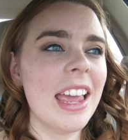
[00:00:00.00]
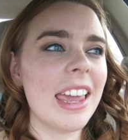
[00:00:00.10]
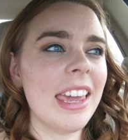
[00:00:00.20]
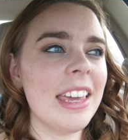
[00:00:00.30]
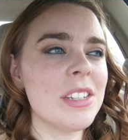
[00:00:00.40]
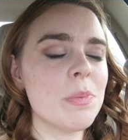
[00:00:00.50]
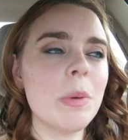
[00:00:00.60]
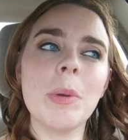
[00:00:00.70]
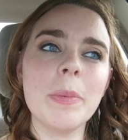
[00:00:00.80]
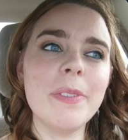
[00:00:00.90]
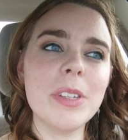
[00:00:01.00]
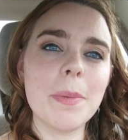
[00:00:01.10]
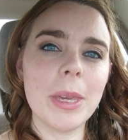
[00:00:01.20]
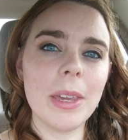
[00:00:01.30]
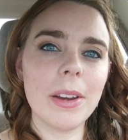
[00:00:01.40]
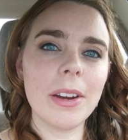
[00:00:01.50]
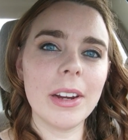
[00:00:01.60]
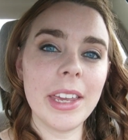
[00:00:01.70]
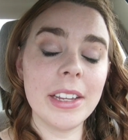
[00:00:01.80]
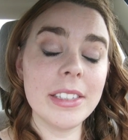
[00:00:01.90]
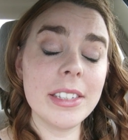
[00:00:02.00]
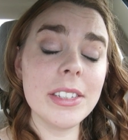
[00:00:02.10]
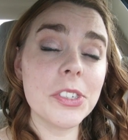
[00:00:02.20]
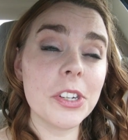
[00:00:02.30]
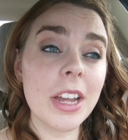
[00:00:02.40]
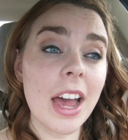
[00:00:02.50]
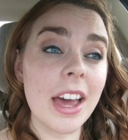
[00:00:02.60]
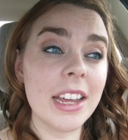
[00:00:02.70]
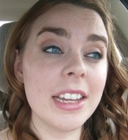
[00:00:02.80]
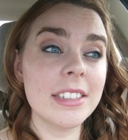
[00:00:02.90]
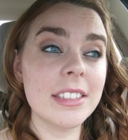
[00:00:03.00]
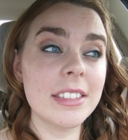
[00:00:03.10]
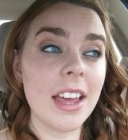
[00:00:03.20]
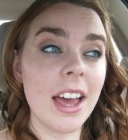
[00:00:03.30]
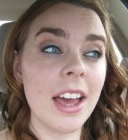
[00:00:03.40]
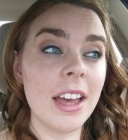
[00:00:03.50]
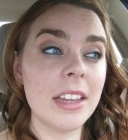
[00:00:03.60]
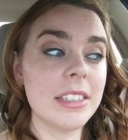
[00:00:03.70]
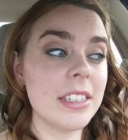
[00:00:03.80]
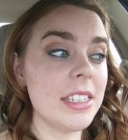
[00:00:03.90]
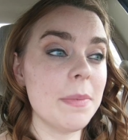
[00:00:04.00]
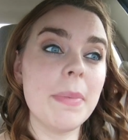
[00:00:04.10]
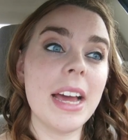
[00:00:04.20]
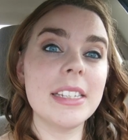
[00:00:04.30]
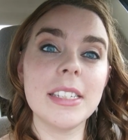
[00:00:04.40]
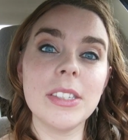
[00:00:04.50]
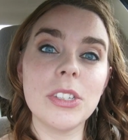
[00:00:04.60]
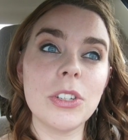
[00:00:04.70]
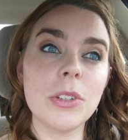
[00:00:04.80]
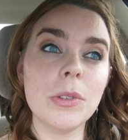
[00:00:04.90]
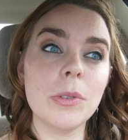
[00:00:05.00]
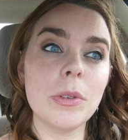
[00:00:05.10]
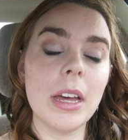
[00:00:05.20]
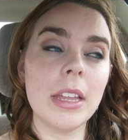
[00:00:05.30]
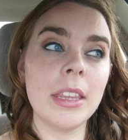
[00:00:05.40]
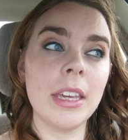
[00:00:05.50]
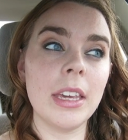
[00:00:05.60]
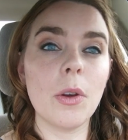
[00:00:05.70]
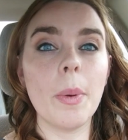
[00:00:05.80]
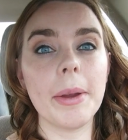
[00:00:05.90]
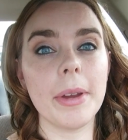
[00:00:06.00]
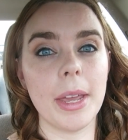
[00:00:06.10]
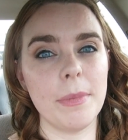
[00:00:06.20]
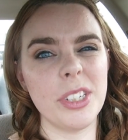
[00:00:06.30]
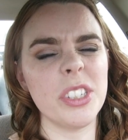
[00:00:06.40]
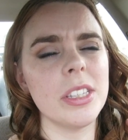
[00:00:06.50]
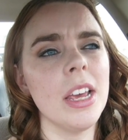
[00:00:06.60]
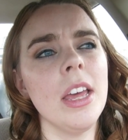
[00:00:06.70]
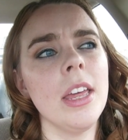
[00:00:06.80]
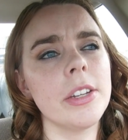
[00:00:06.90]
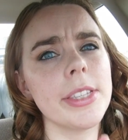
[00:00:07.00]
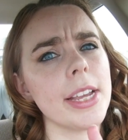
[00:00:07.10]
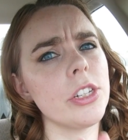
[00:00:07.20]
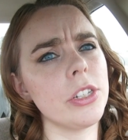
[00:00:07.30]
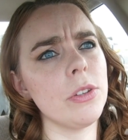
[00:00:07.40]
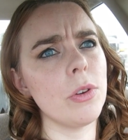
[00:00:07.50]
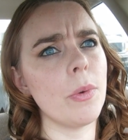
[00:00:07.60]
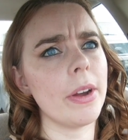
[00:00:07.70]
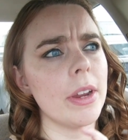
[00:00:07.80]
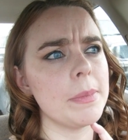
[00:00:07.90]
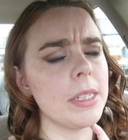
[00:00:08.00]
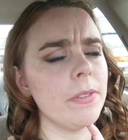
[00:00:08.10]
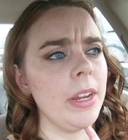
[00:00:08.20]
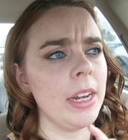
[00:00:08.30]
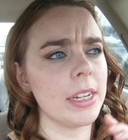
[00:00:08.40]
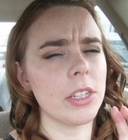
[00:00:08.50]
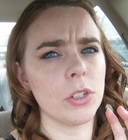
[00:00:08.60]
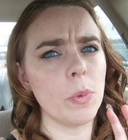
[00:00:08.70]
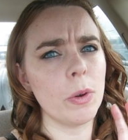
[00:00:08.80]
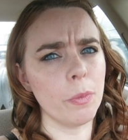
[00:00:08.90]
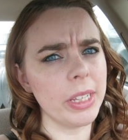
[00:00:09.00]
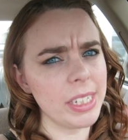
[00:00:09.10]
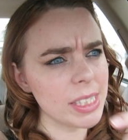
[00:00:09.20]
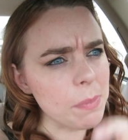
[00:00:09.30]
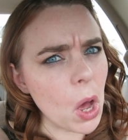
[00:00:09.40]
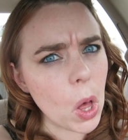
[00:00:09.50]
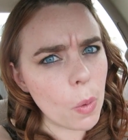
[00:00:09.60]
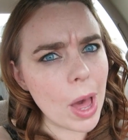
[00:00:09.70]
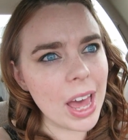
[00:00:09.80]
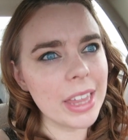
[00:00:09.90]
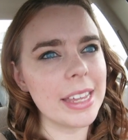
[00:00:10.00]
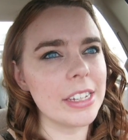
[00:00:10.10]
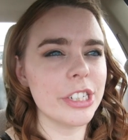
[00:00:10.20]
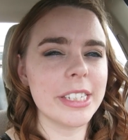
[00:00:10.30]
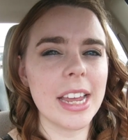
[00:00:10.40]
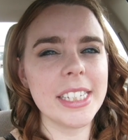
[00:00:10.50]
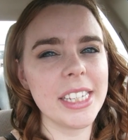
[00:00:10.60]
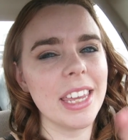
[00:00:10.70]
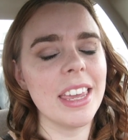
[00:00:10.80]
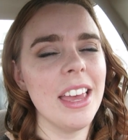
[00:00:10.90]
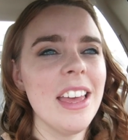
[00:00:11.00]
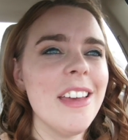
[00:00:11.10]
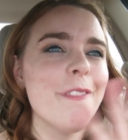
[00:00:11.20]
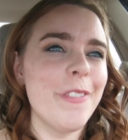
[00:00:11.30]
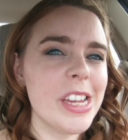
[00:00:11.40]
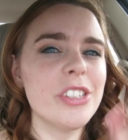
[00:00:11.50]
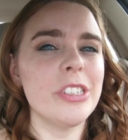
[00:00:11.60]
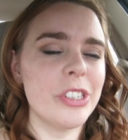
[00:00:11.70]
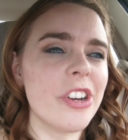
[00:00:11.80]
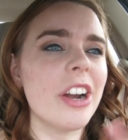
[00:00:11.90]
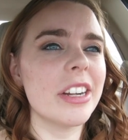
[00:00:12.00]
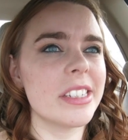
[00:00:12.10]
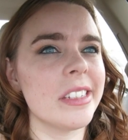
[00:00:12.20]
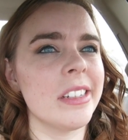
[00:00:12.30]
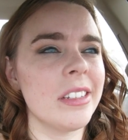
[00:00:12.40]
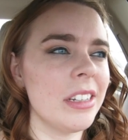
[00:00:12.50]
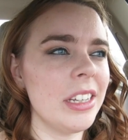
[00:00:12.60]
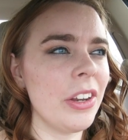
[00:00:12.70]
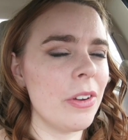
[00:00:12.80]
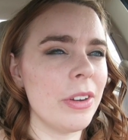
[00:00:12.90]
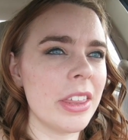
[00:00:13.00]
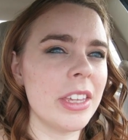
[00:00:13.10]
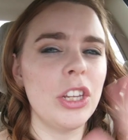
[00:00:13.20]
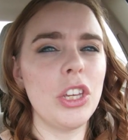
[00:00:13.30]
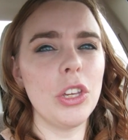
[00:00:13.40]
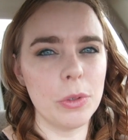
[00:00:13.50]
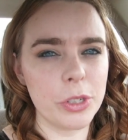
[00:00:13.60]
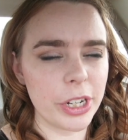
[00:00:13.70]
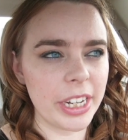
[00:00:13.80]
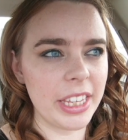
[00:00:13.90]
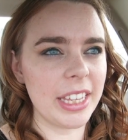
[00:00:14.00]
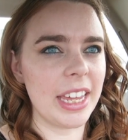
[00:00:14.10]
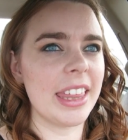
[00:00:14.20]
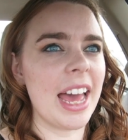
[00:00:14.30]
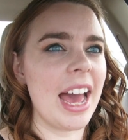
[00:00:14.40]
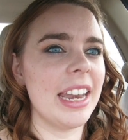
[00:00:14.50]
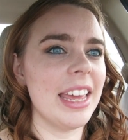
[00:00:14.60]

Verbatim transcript: And when we moved up here, Ken's sister got us uh, season passes to the aquarium, which is, there's actually two aquariums in Phoenix. There's one really small one that just has like fish and sharks and, you know, nothing huge or anything like that.